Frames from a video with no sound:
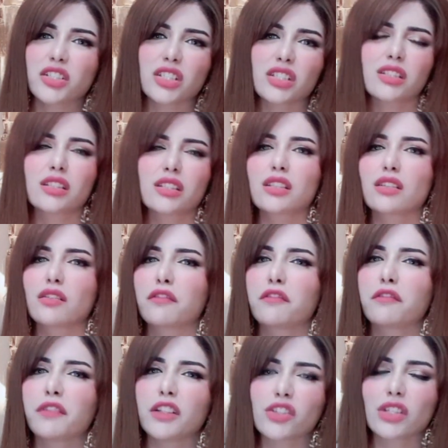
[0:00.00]
She just doesn't
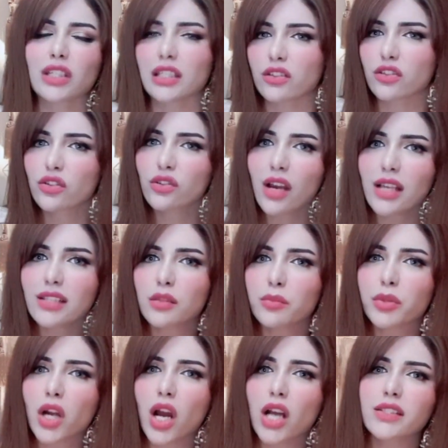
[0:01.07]
feel she can trust the
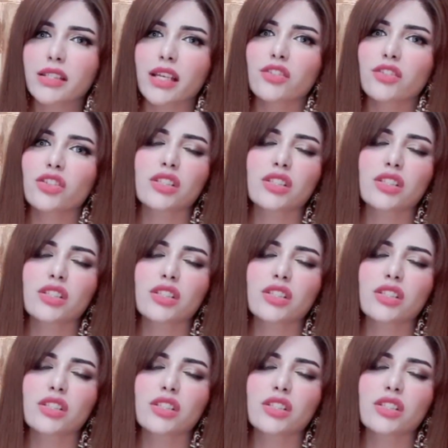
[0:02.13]
process.